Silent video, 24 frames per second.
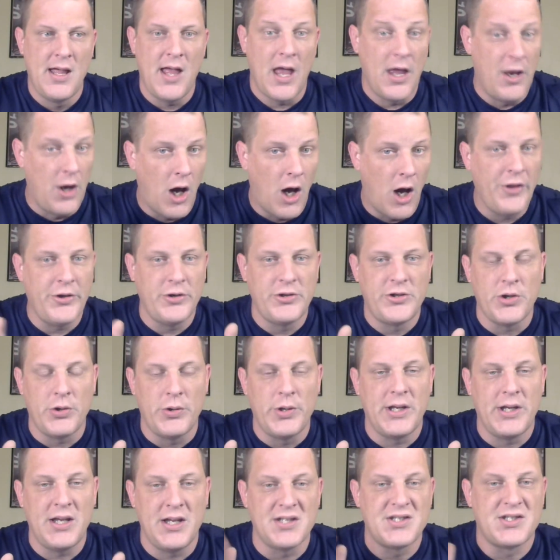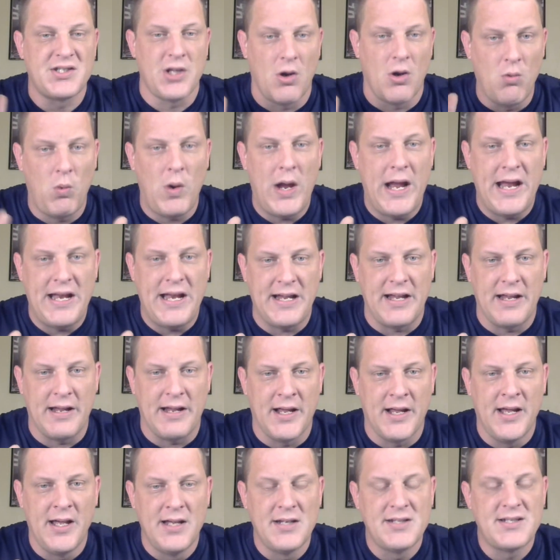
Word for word: and all they're doing is they're waiting